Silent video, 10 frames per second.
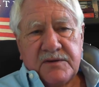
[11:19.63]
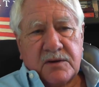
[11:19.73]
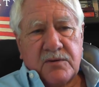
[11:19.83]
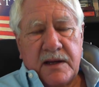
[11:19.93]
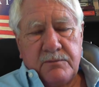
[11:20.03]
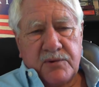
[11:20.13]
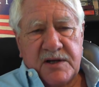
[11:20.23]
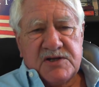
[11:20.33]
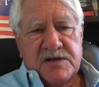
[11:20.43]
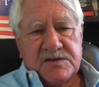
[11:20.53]
the great
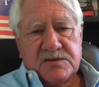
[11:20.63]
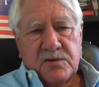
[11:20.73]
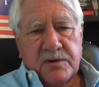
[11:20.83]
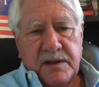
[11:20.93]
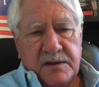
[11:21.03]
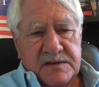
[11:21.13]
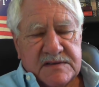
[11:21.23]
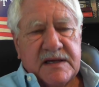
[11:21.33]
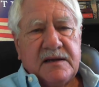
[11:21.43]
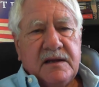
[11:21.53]
British historian,
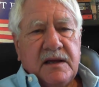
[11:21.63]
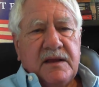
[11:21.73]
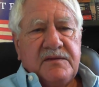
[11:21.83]
said